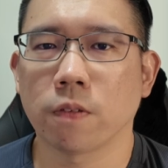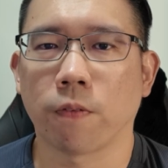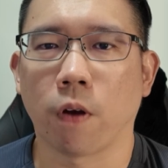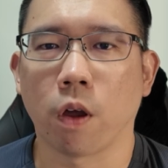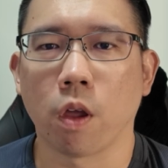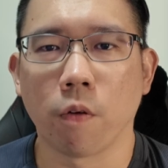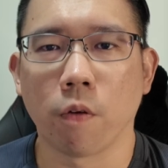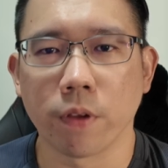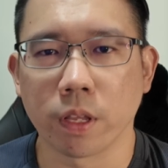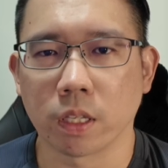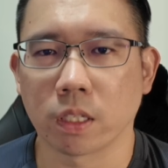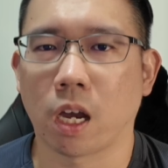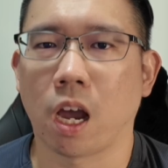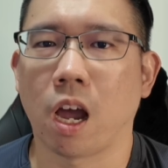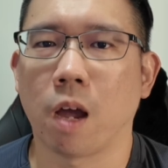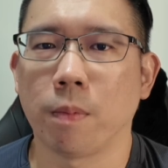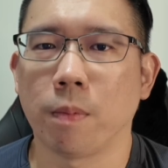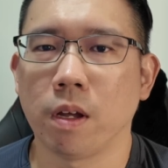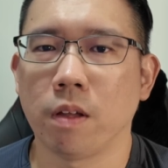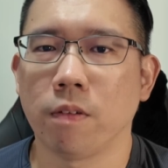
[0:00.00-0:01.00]
for your
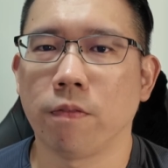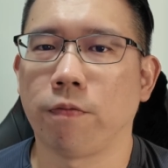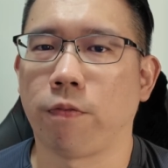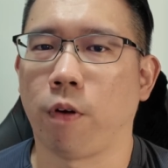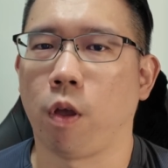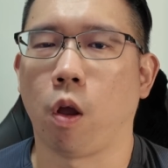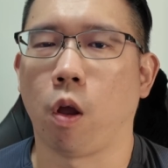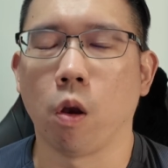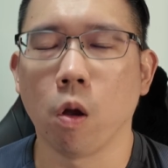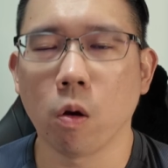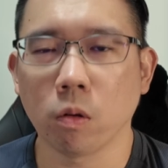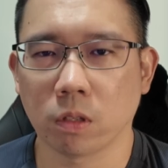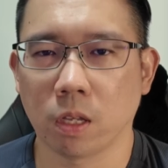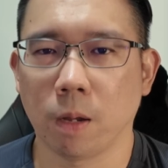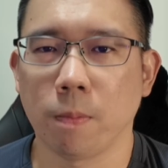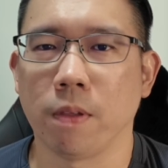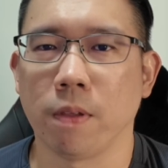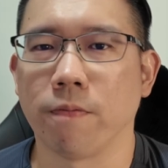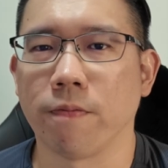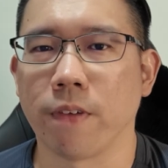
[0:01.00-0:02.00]
retirement, for your
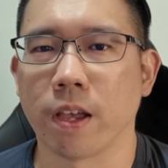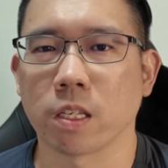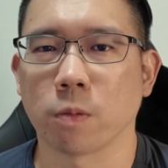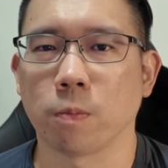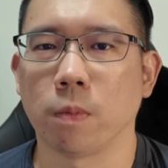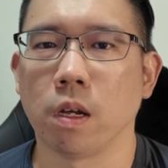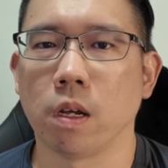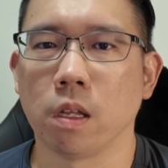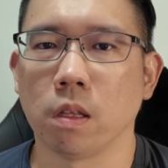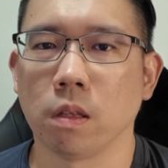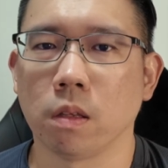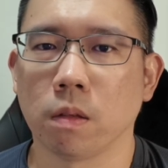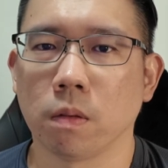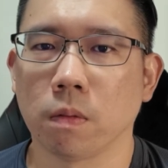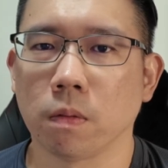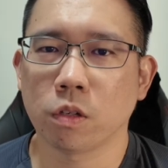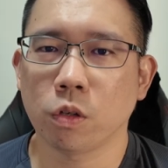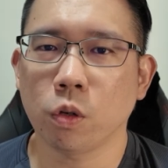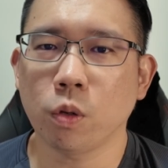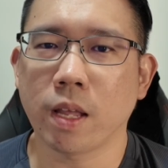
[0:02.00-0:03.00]
long-term investment,
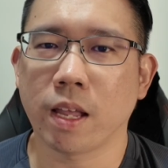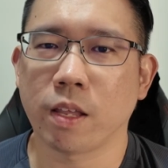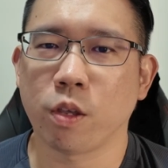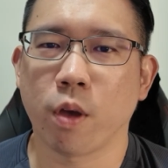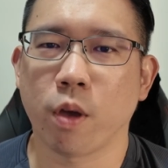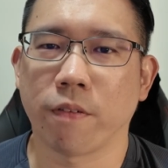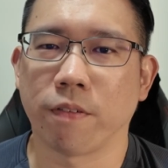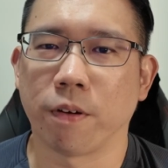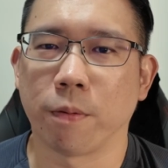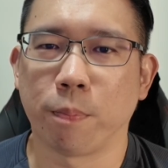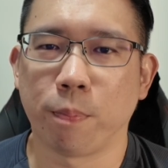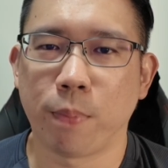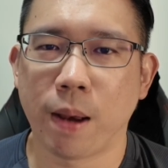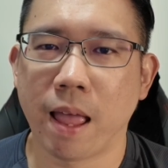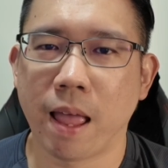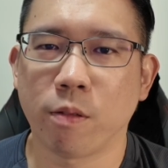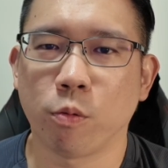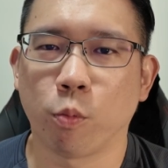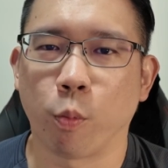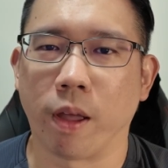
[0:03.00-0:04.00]
so that you have a
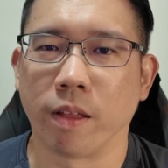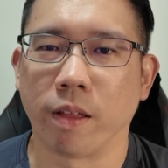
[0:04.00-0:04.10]
plan